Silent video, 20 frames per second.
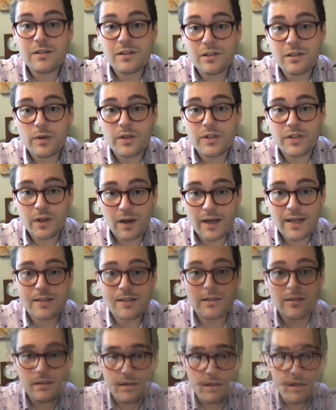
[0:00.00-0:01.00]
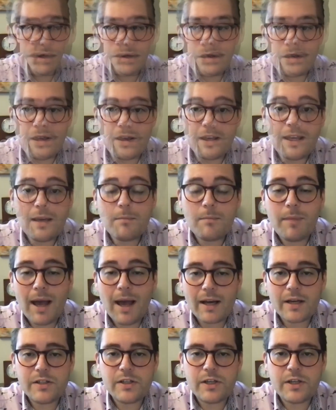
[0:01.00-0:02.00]
suicide. So thinking
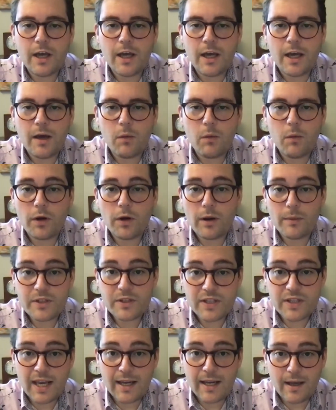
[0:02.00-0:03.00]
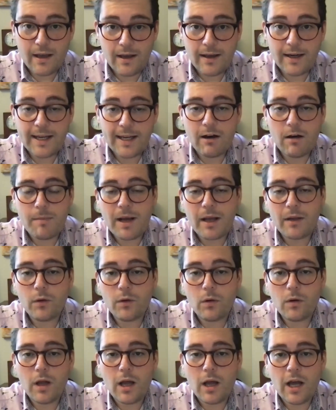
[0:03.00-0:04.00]
back to what I was saying earlier
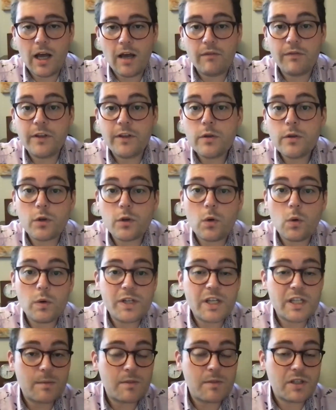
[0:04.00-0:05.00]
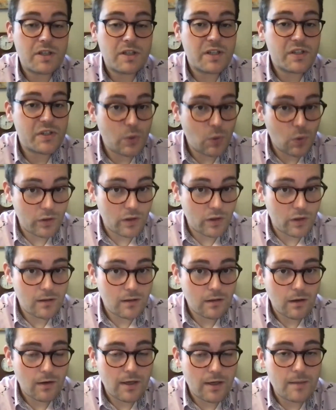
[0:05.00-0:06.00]
about views on autism as a
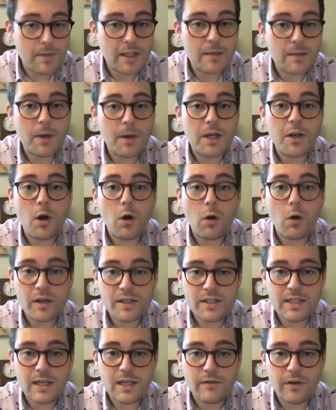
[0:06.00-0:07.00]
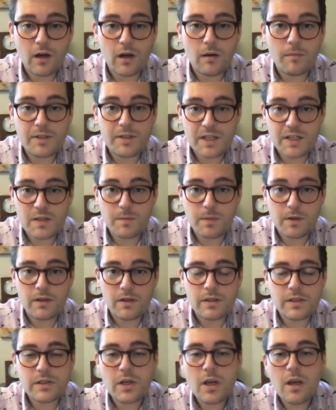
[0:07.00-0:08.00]
disorder only being the minority of our
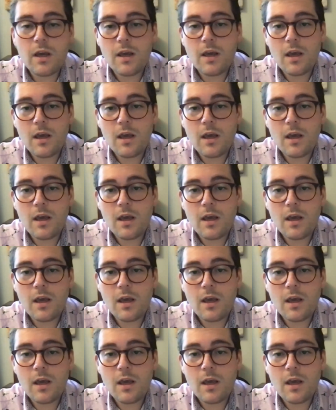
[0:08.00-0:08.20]
participants,